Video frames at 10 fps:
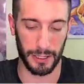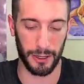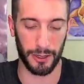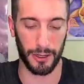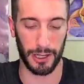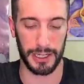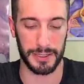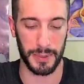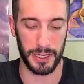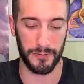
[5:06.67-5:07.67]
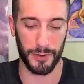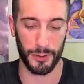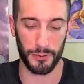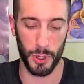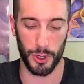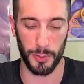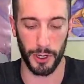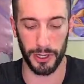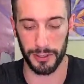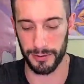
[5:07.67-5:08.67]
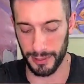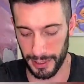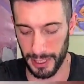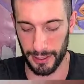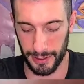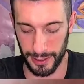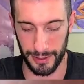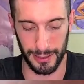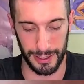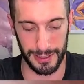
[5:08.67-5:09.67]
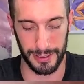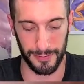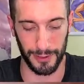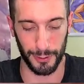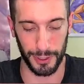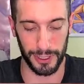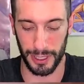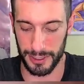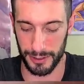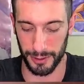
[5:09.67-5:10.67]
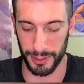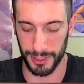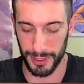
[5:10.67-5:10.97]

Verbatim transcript: like, oh, let's make food Pokemon. Yeah, yeah, that's definitely what you guys are doing.